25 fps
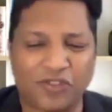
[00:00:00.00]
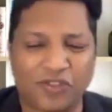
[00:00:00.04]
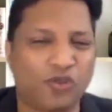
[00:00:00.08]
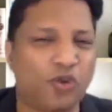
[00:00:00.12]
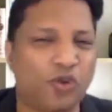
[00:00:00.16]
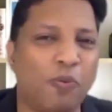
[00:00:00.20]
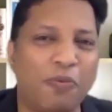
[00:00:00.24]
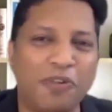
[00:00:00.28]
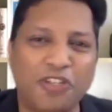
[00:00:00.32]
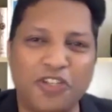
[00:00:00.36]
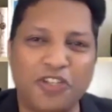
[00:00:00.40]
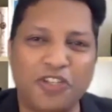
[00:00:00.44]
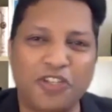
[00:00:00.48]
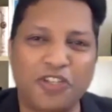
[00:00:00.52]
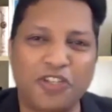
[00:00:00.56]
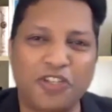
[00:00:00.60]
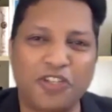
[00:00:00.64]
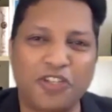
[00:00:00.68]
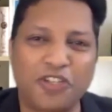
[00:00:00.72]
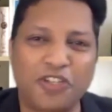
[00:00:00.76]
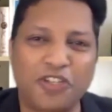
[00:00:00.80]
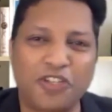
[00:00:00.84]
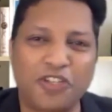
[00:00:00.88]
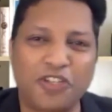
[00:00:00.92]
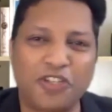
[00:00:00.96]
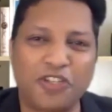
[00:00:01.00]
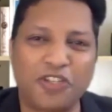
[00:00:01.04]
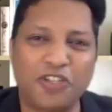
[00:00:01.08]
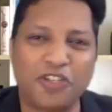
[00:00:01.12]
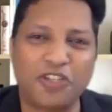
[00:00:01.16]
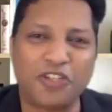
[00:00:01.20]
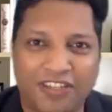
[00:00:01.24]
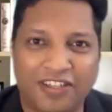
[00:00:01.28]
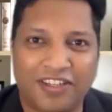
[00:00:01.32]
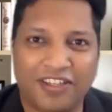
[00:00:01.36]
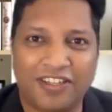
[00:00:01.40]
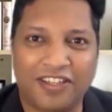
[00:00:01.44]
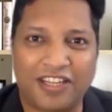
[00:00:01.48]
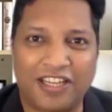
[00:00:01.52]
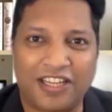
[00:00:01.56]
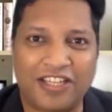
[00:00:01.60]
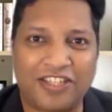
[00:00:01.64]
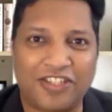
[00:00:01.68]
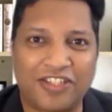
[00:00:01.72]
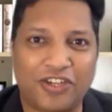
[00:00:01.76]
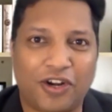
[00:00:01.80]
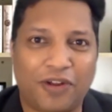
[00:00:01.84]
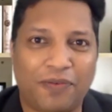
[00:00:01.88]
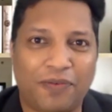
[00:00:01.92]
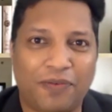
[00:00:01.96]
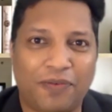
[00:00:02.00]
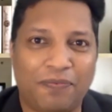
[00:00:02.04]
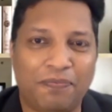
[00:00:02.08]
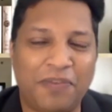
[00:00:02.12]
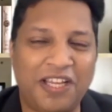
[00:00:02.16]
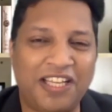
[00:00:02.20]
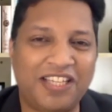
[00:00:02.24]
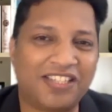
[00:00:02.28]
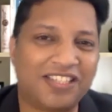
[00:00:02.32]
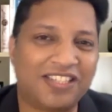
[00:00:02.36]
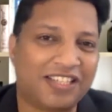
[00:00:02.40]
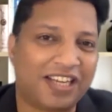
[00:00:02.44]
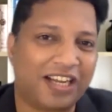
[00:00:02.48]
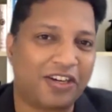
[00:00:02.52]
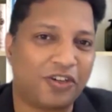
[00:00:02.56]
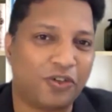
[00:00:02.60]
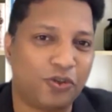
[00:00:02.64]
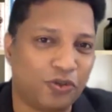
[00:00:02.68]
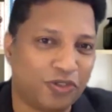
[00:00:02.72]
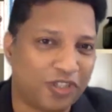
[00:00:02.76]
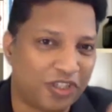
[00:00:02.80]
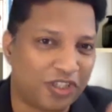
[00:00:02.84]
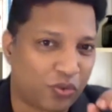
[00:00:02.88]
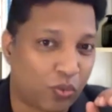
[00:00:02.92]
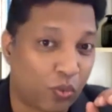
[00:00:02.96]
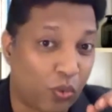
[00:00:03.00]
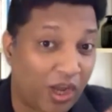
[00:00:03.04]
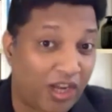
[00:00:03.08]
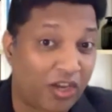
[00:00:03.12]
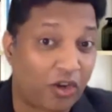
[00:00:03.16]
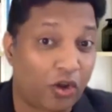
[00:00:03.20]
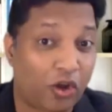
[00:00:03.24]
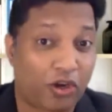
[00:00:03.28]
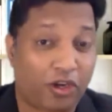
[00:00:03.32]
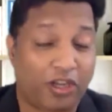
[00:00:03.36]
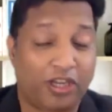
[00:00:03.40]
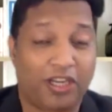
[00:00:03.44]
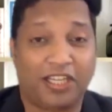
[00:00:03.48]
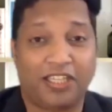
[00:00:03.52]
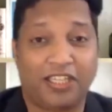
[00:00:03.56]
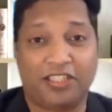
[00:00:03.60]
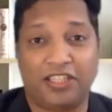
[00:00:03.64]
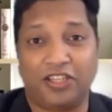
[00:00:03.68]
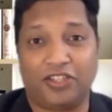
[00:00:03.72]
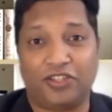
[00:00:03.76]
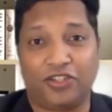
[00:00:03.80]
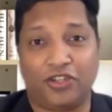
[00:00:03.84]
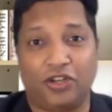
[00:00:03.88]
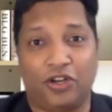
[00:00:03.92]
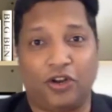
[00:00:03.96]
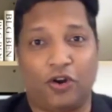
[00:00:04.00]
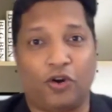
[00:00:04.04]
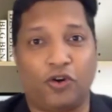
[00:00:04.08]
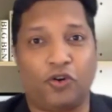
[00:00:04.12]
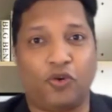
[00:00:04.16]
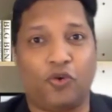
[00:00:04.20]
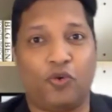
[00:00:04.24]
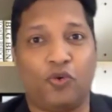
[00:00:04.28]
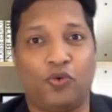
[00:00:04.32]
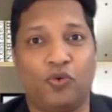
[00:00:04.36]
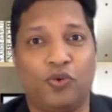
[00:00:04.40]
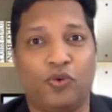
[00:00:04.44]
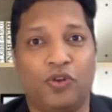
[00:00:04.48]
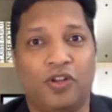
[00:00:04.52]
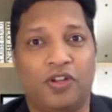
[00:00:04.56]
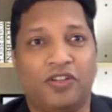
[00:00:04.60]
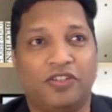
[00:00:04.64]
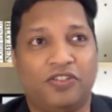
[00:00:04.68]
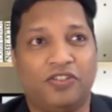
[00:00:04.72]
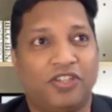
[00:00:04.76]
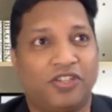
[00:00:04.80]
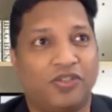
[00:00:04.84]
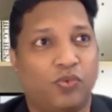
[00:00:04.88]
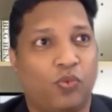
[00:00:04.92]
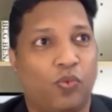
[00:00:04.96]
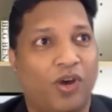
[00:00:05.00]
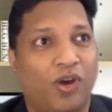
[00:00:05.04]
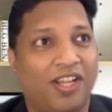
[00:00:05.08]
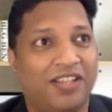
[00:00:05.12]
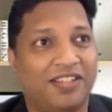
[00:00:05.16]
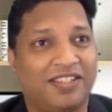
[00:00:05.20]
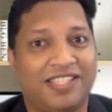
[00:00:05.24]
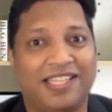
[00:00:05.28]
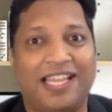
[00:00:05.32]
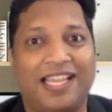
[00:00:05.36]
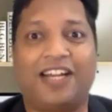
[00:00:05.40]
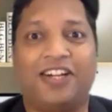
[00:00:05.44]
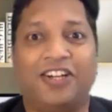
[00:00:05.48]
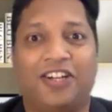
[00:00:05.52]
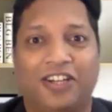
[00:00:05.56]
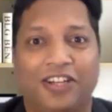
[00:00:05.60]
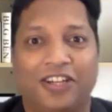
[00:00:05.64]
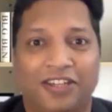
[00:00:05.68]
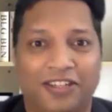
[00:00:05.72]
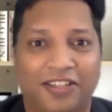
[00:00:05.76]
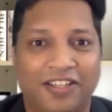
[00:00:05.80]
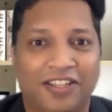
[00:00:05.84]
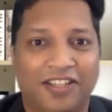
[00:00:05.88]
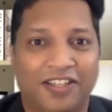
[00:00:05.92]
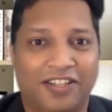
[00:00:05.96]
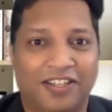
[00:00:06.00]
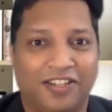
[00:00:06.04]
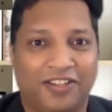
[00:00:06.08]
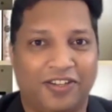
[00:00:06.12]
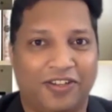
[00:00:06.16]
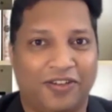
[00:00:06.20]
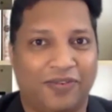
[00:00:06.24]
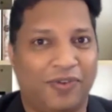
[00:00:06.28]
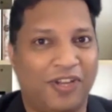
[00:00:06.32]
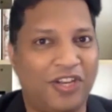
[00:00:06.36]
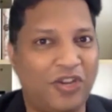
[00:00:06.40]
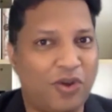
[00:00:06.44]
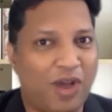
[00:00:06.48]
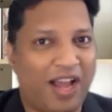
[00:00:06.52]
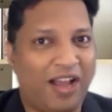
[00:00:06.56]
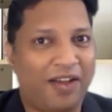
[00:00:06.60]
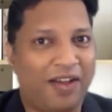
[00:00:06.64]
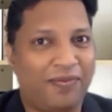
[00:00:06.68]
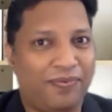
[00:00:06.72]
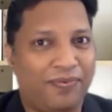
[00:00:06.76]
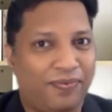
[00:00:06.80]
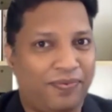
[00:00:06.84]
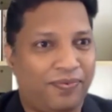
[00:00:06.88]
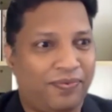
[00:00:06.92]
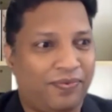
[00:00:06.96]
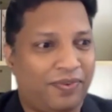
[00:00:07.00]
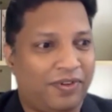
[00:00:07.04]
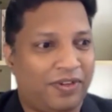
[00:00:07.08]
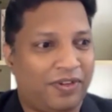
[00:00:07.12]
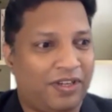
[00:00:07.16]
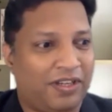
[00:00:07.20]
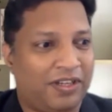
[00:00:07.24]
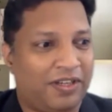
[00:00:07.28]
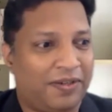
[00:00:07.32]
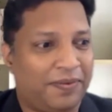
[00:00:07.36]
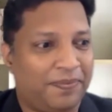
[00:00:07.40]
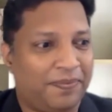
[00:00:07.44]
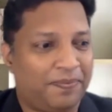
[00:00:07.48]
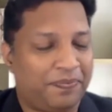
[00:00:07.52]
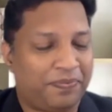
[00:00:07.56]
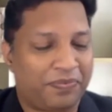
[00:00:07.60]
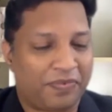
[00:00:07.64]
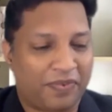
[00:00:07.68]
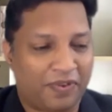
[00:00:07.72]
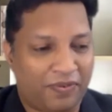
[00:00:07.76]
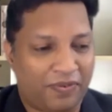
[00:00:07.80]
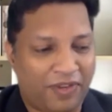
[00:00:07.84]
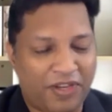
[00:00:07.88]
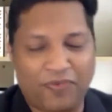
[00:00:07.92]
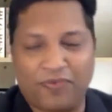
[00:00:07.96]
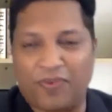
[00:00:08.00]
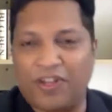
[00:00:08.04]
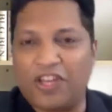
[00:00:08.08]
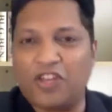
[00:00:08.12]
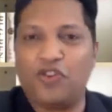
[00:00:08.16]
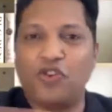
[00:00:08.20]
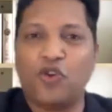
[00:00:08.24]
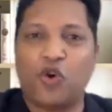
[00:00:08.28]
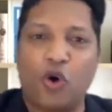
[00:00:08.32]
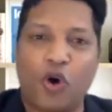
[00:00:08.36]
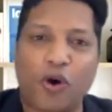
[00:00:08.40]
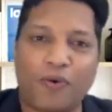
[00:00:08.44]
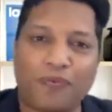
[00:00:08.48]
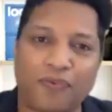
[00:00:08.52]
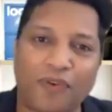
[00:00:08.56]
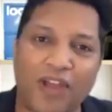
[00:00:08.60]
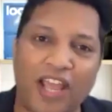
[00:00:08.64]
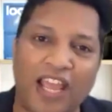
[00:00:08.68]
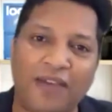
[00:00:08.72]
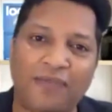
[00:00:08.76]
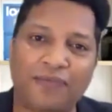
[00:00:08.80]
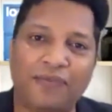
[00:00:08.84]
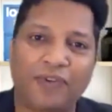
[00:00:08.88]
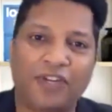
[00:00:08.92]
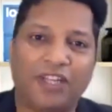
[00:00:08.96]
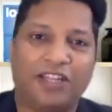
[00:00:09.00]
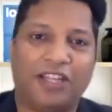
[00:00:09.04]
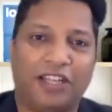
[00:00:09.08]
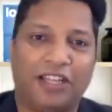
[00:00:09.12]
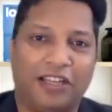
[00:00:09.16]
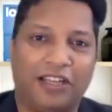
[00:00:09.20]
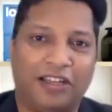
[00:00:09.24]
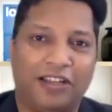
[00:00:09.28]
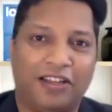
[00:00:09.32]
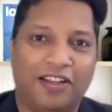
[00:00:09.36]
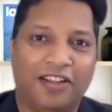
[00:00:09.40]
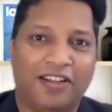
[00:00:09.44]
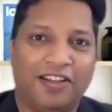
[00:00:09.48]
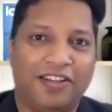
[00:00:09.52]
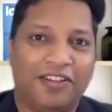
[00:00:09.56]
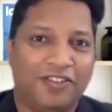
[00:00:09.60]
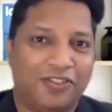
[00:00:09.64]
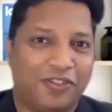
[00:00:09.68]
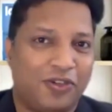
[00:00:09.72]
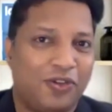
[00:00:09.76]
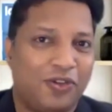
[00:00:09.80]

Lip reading: much of knowledge instead of being stuck to just one organization or to just one sector. When you have when you know of everything, so